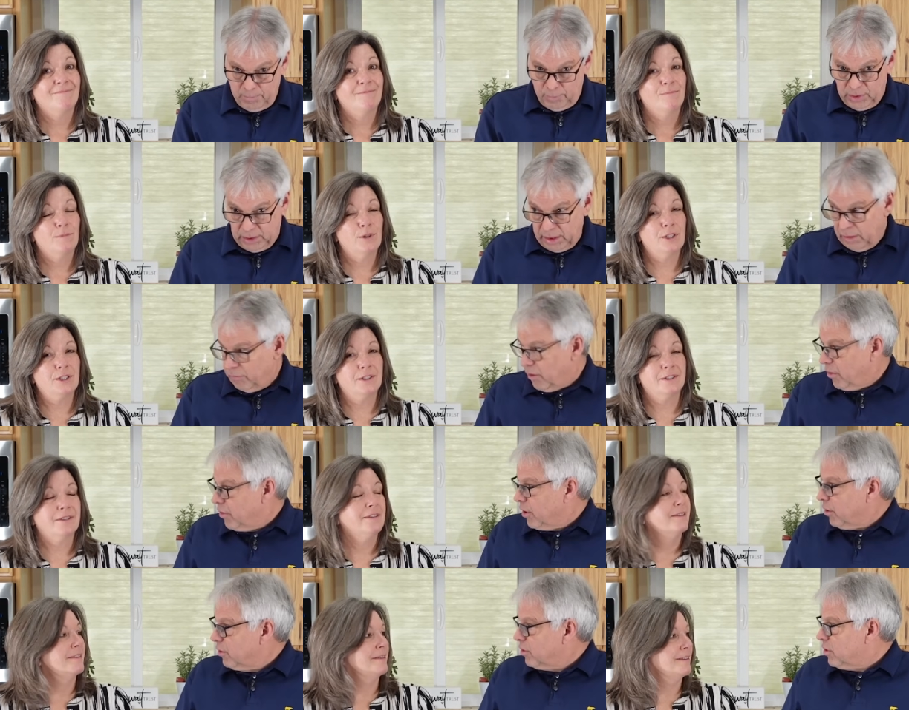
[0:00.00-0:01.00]
Speaker 1: believe that
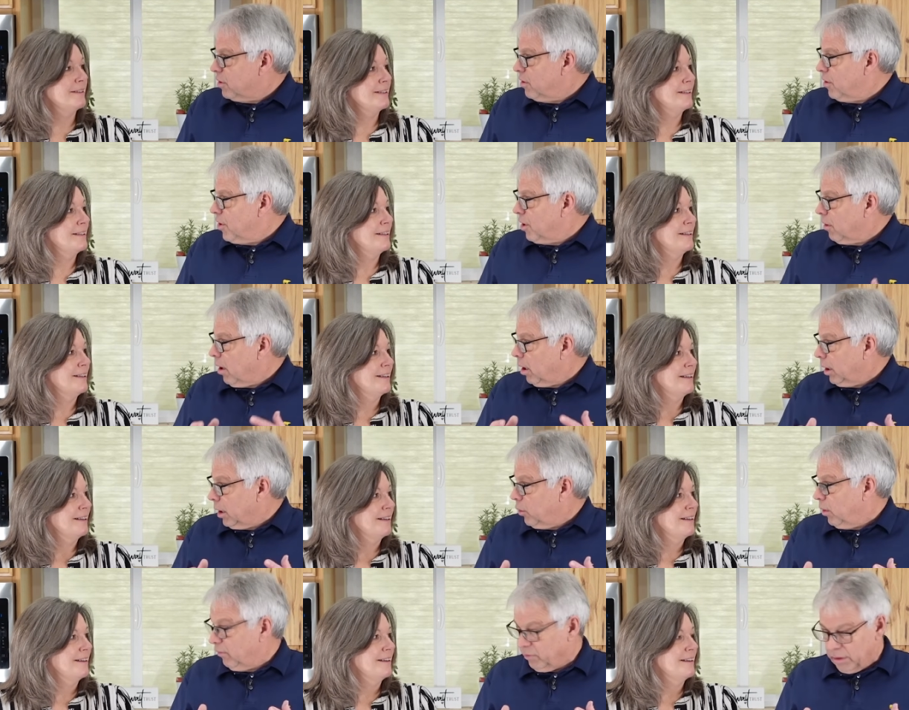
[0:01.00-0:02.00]
they're, they're all
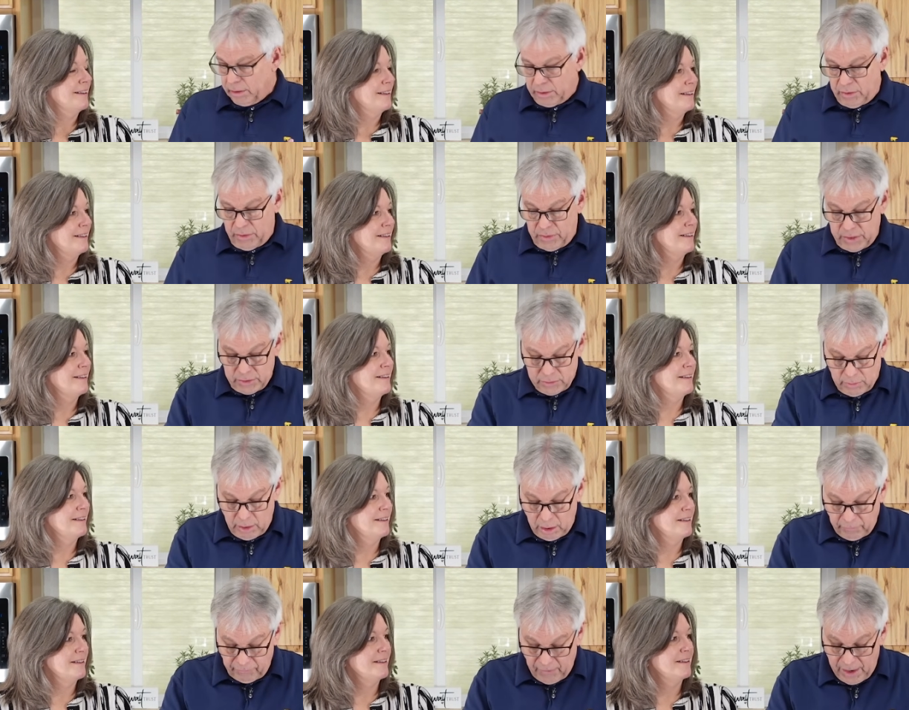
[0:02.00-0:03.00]
equivalent, that these are
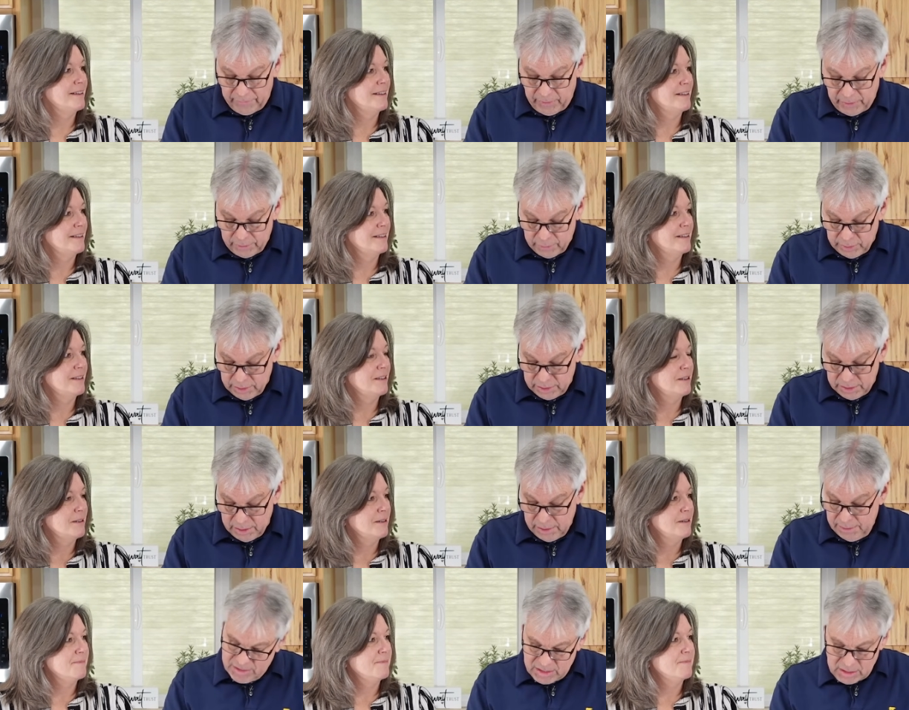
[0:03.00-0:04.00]
all 500s.
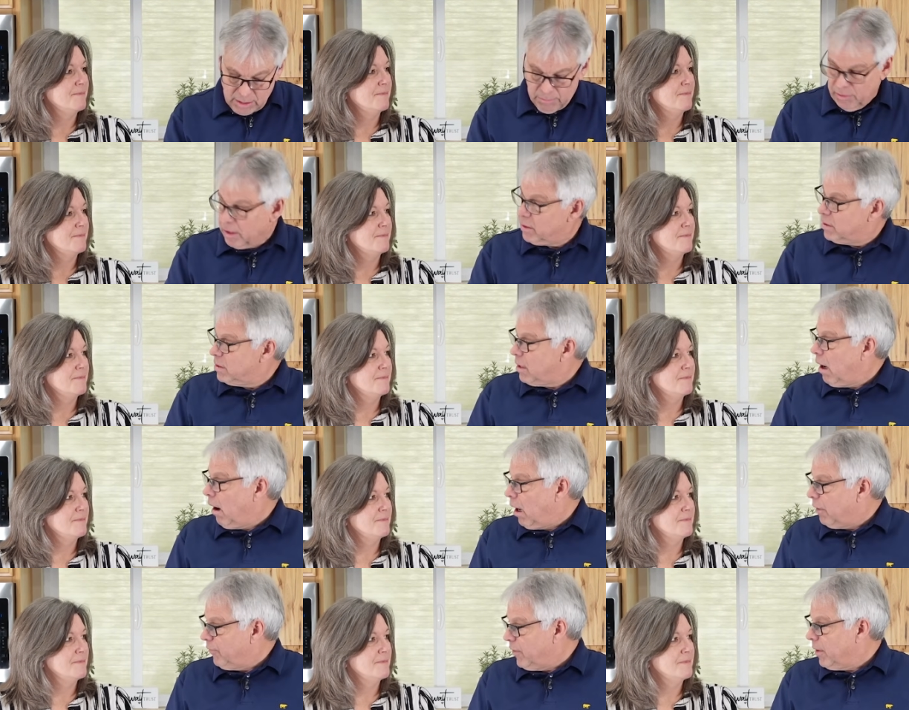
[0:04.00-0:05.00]
Something's
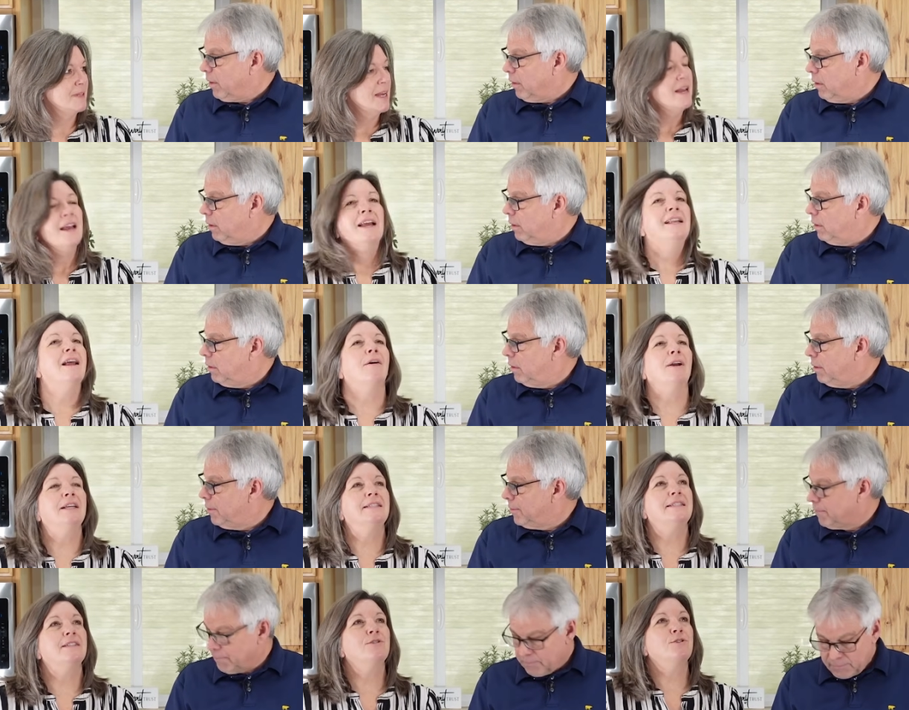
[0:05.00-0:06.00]
off there.
Speaker 2: Now
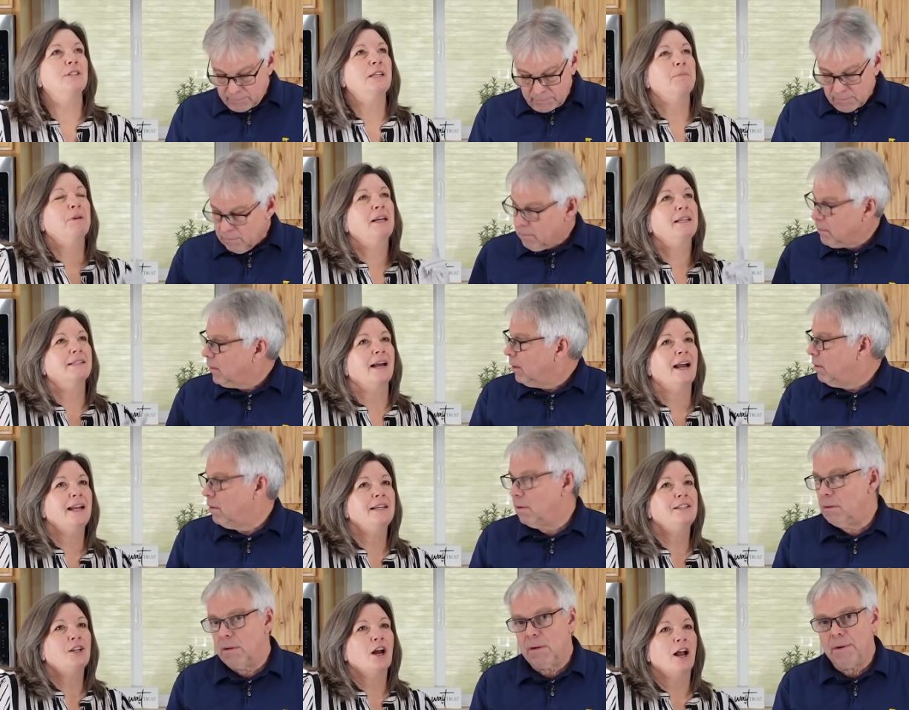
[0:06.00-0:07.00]
it's interesting because I
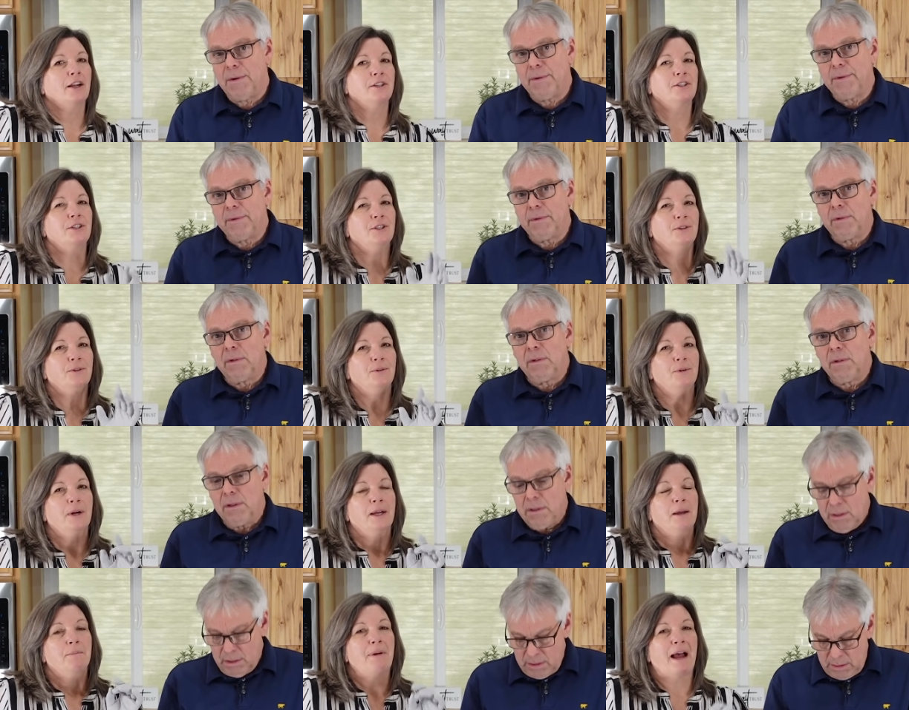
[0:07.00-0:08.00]
had talked to
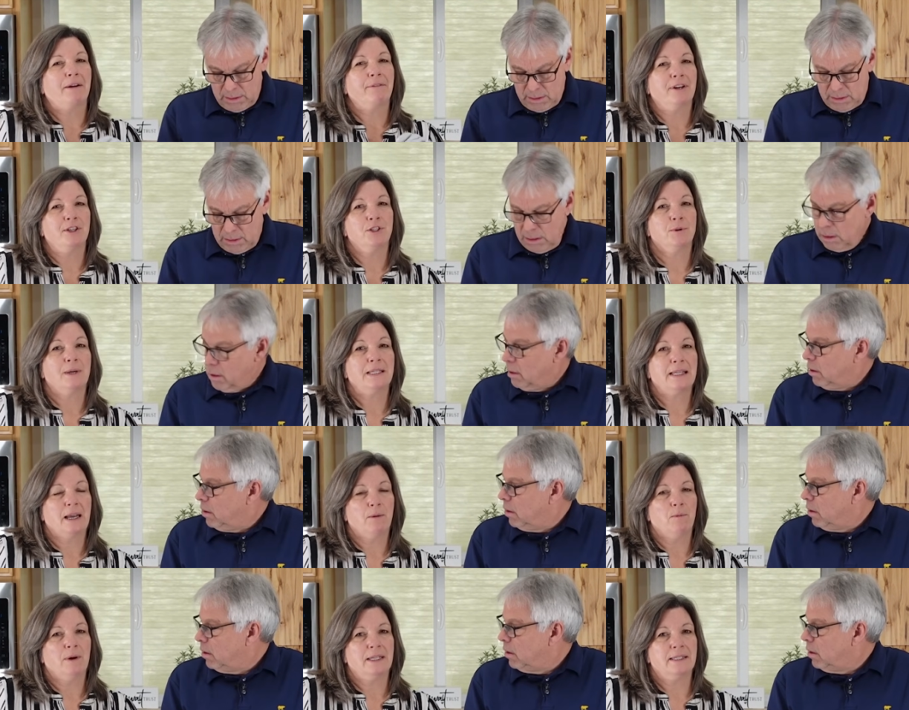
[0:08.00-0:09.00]
Pack Fresh
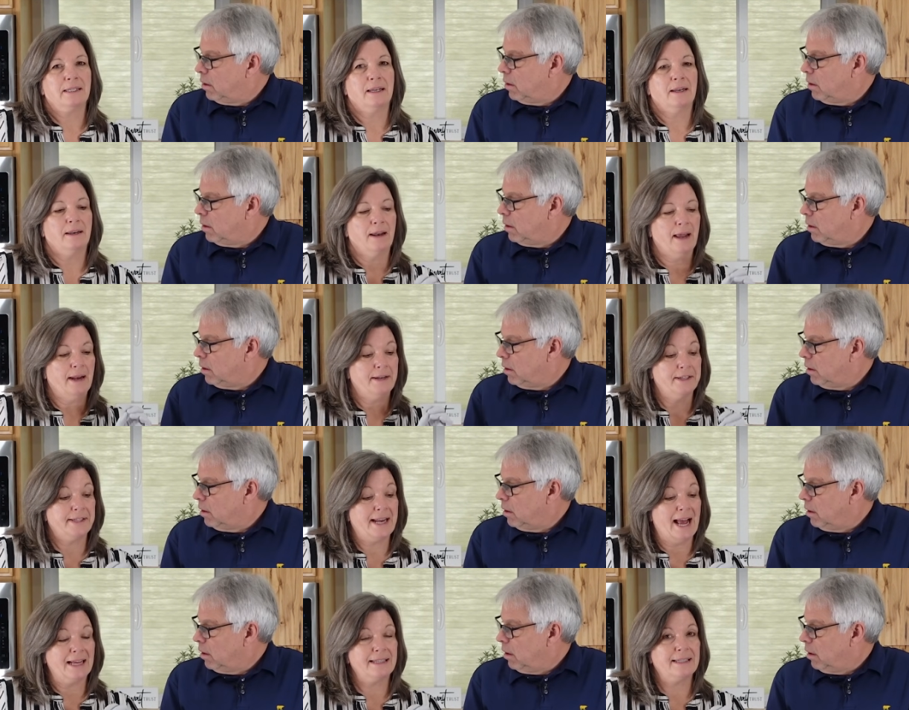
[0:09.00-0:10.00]
USA once and, and
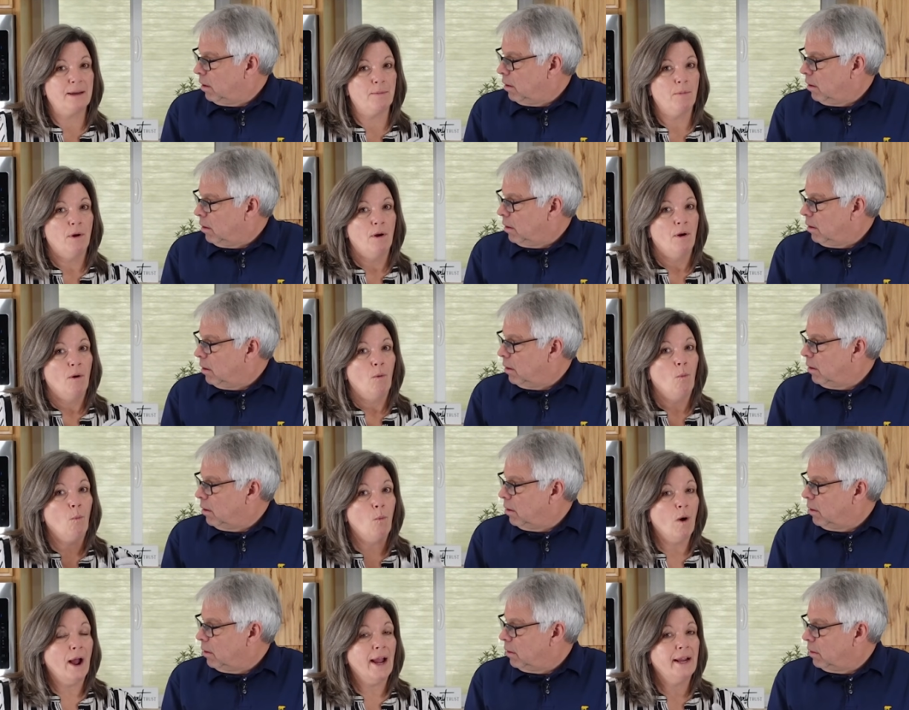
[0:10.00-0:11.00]
just asked them,
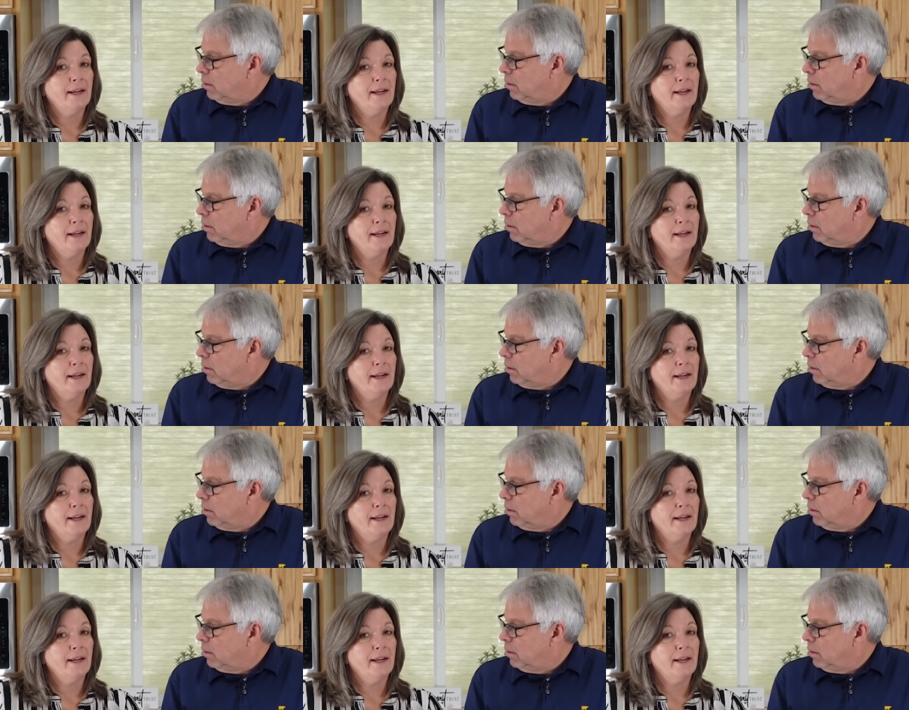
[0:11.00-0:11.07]
why